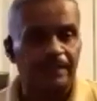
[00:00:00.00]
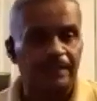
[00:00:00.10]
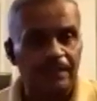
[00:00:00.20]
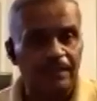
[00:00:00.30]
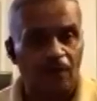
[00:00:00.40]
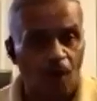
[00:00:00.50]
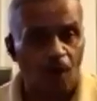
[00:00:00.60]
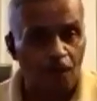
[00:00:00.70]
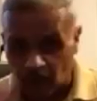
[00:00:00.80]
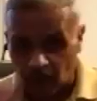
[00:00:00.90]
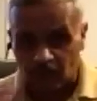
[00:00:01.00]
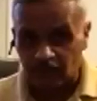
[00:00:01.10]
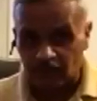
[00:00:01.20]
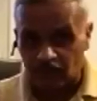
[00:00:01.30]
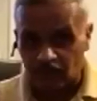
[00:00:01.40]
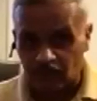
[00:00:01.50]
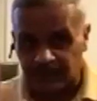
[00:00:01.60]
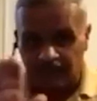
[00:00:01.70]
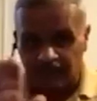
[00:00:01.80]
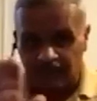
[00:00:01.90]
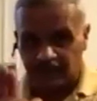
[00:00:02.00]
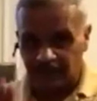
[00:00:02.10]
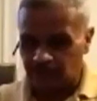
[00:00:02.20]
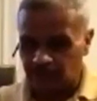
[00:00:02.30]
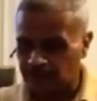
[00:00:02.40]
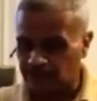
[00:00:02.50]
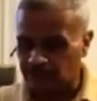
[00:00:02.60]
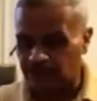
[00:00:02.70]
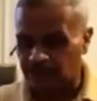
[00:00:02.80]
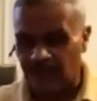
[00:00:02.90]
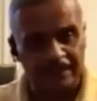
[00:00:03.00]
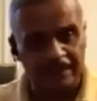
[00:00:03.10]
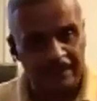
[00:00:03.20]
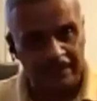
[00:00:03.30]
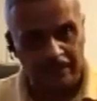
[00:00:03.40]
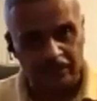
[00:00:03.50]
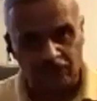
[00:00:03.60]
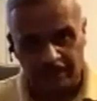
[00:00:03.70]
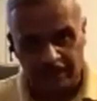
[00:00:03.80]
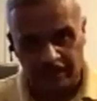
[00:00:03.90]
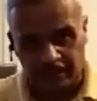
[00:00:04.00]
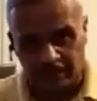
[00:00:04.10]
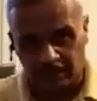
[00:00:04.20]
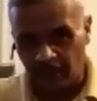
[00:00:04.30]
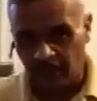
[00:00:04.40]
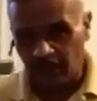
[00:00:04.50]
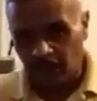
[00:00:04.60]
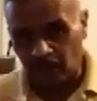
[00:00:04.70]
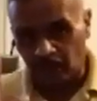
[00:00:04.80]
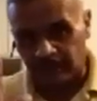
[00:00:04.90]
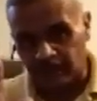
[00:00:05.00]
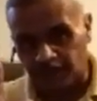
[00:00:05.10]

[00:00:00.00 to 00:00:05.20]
the open tone, which is you're kind of hitting the drum here with this